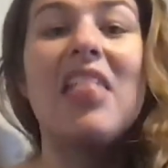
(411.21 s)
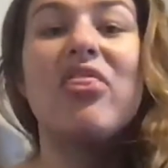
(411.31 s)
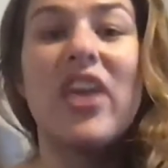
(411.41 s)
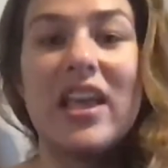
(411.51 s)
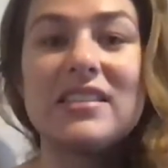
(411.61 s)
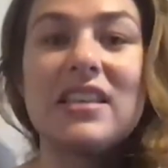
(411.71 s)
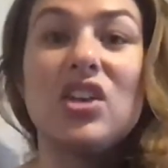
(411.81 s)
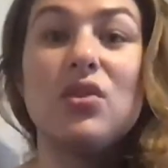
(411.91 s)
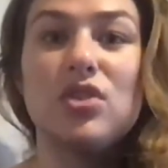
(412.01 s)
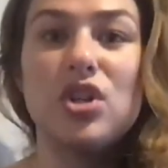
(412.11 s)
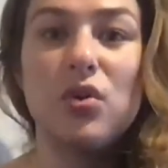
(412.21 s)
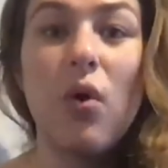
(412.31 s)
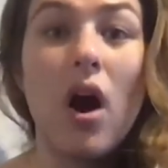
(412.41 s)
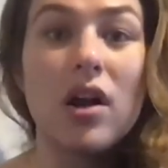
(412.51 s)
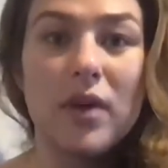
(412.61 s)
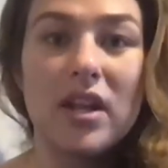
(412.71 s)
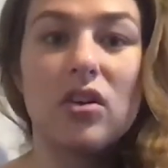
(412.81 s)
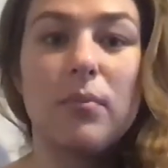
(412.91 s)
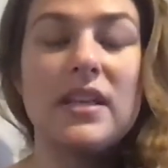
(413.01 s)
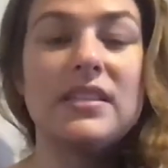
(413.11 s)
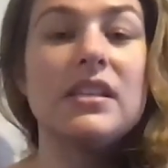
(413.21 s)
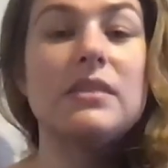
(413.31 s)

things that you do on a regular basis,